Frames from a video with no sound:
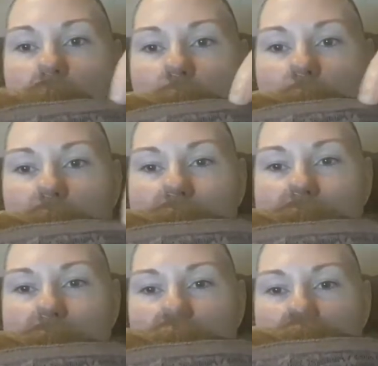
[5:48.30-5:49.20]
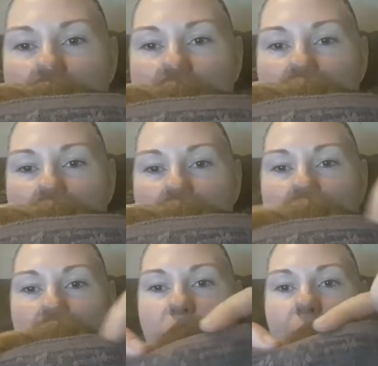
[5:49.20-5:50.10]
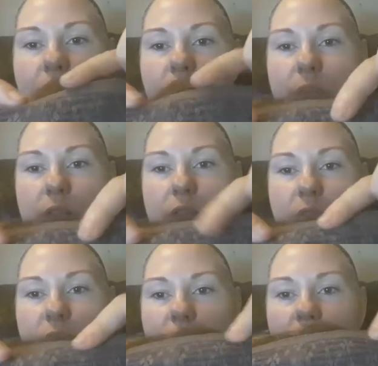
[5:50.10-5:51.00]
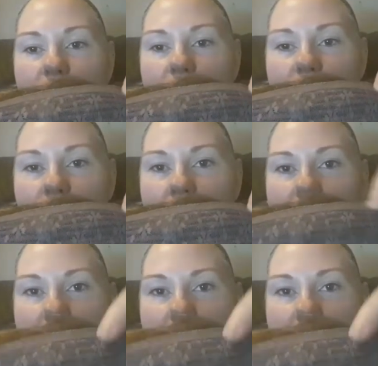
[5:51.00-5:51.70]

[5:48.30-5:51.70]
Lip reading: The stitching is maybe a little rough, but the felt feels quite